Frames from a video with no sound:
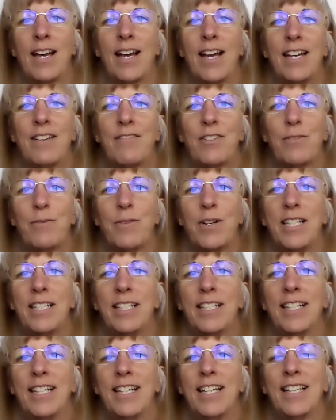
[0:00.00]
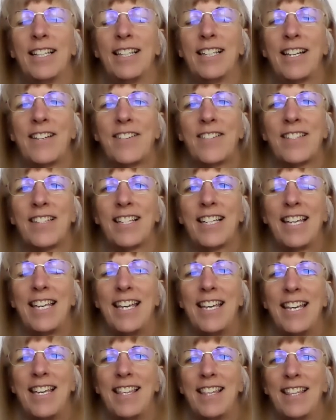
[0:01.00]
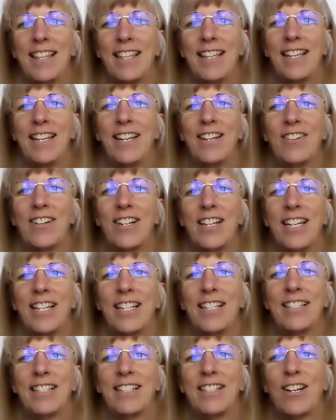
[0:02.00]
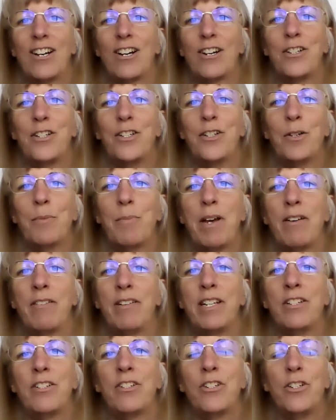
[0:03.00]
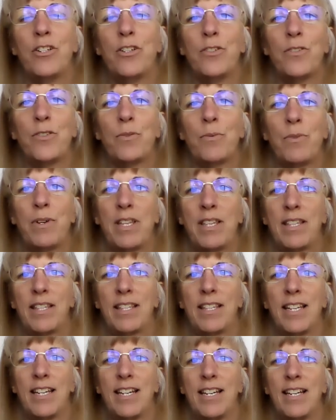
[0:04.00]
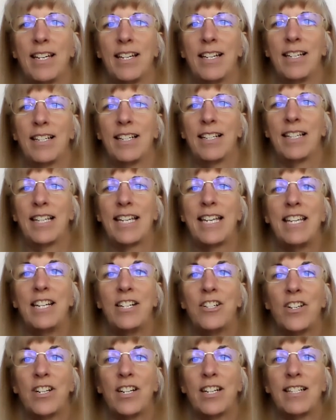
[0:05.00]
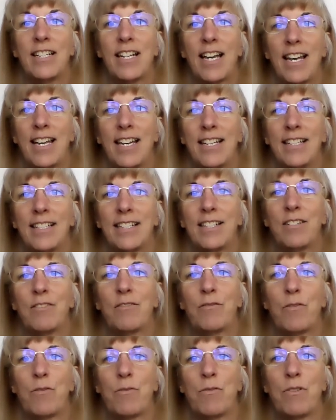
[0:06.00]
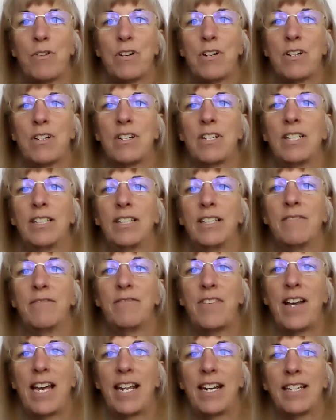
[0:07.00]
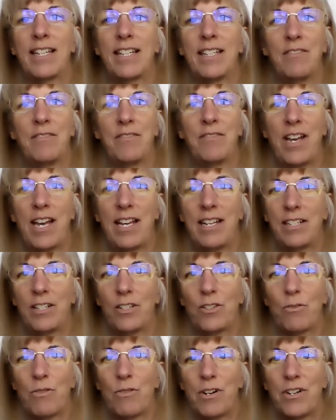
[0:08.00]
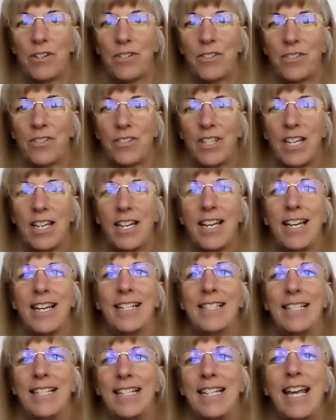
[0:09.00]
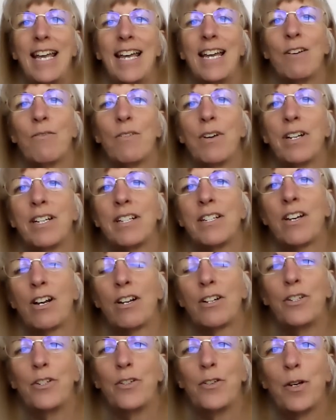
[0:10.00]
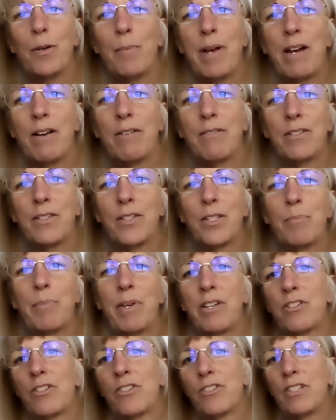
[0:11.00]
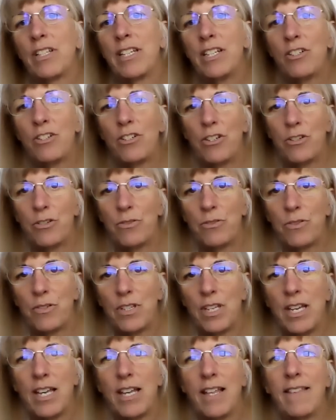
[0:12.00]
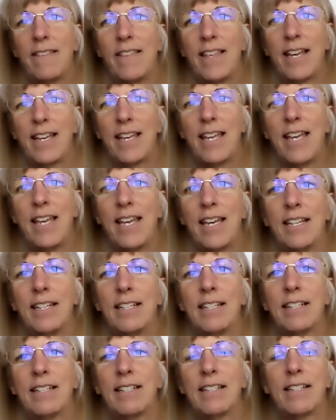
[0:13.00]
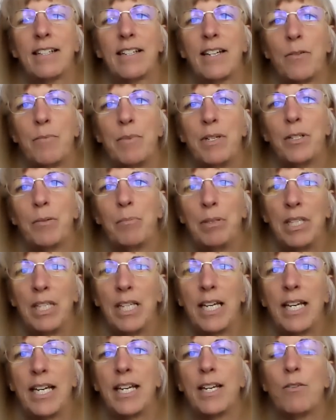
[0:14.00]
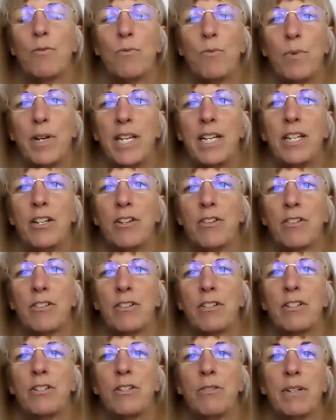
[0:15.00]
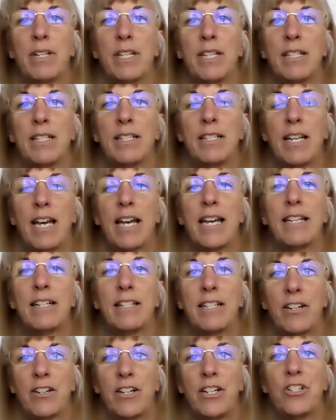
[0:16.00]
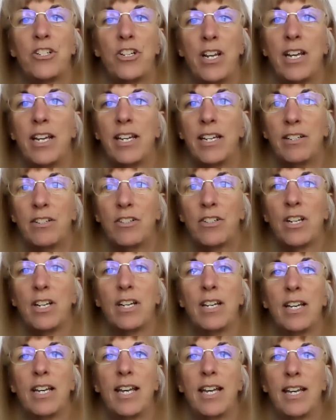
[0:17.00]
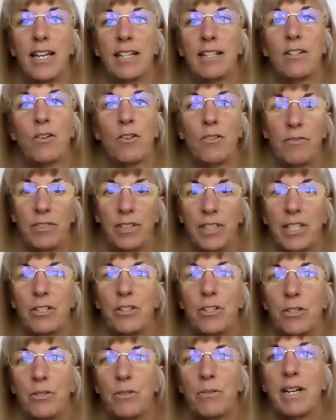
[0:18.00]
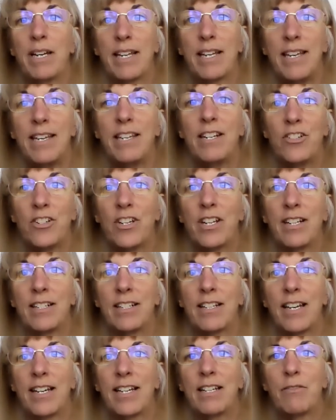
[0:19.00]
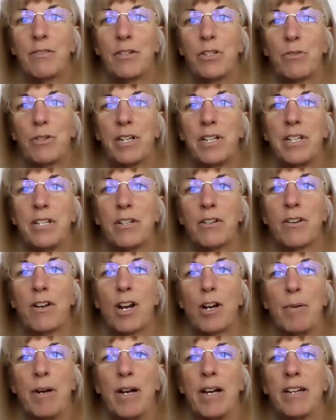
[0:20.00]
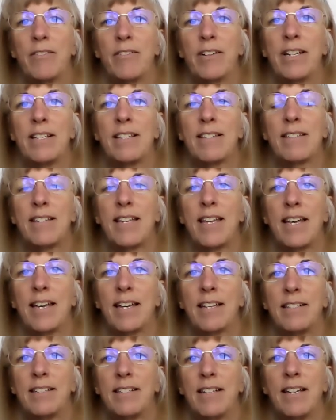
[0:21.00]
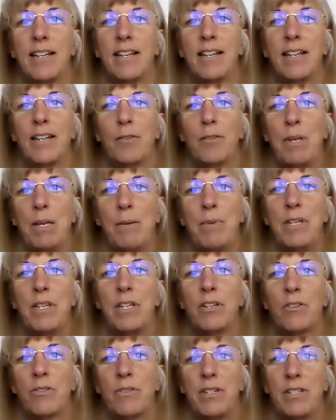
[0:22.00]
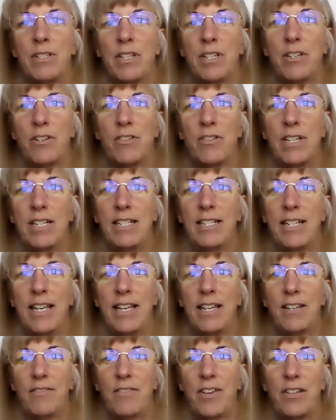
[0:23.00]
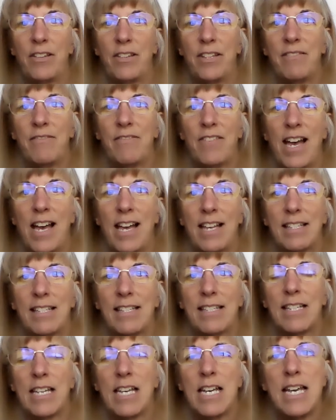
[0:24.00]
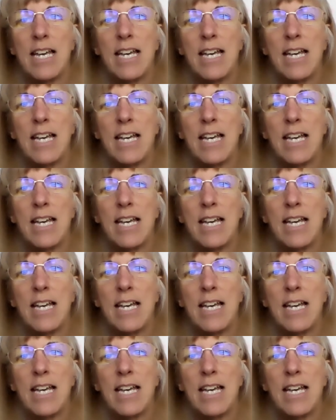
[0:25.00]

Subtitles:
Hi, everyone. Leslyn Keith here again to talk to you about issues with the ketogenic diet for lymphatic and fat disorders. And today I wanted to talk to you about special issues that can come into play when you're doing a dietary change and hopefully to a ketogenic diet, restricting your carbohydrates and maybe increasing your intake of healthy fats.